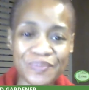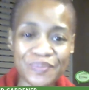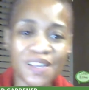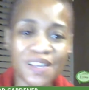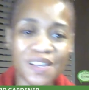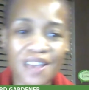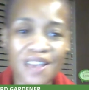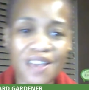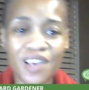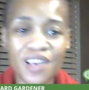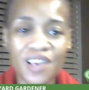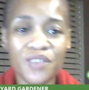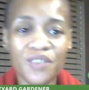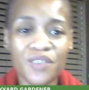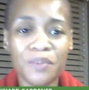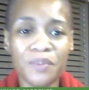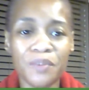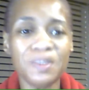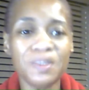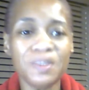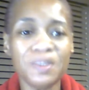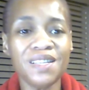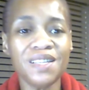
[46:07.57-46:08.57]
Thank you for
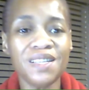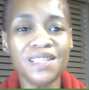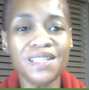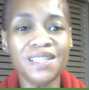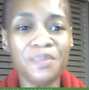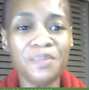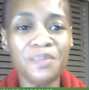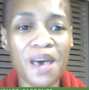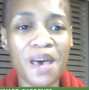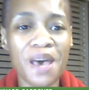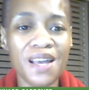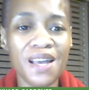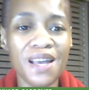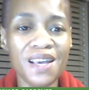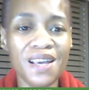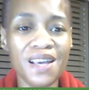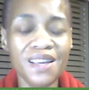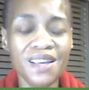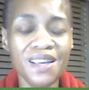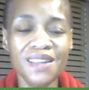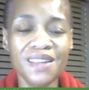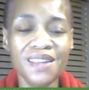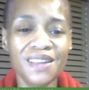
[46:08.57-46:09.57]

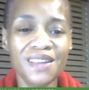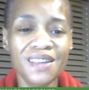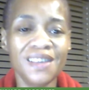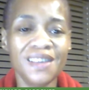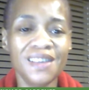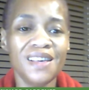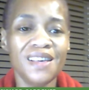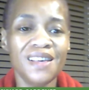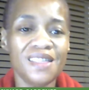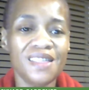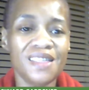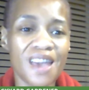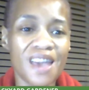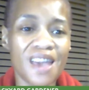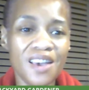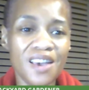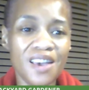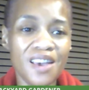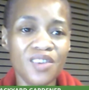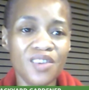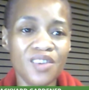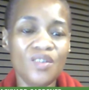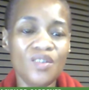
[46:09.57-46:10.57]
participating. Thank
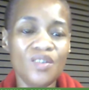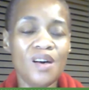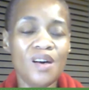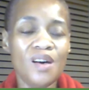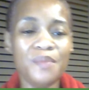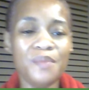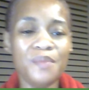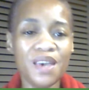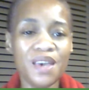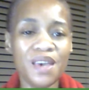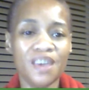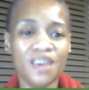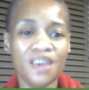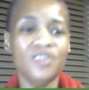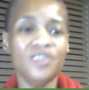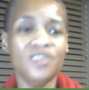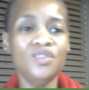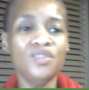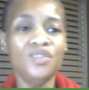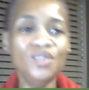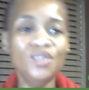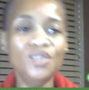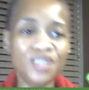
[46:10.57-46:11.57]
you. A big,
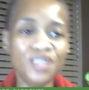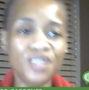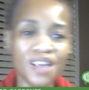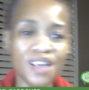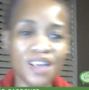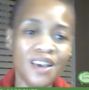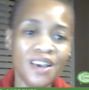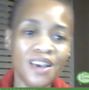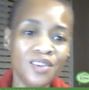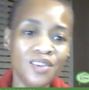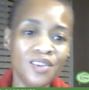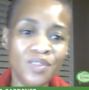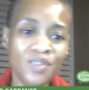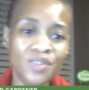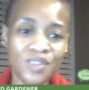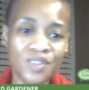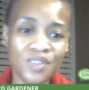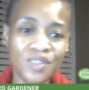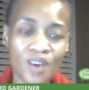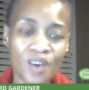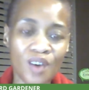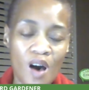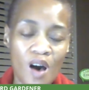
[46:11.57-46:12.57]
huge thank you
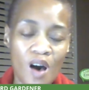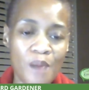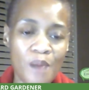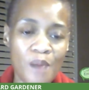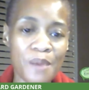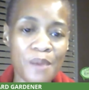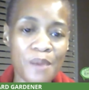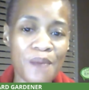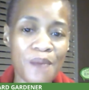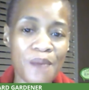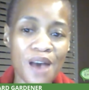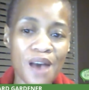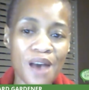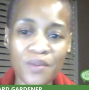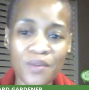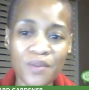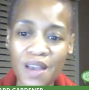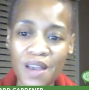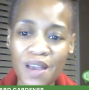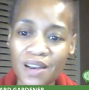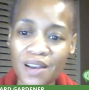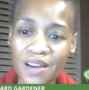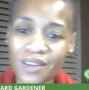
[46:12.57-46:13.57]
to all my
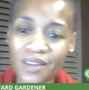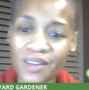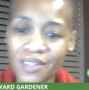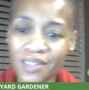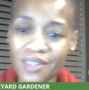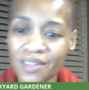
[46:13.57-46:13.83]
moderators.